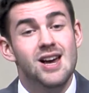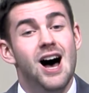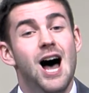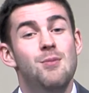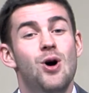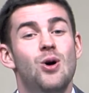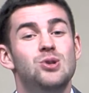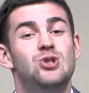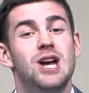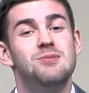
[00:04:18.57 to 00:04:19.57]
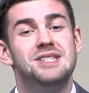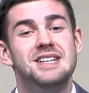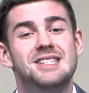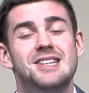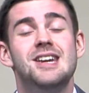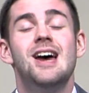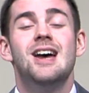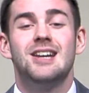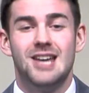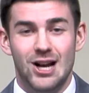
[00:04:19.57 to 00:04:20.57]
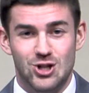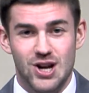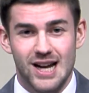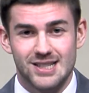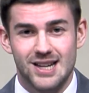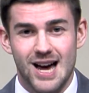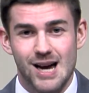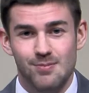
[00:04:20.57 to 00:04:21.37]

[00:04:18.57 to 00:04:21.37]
I'm your host, James Deasy. Catch you next time.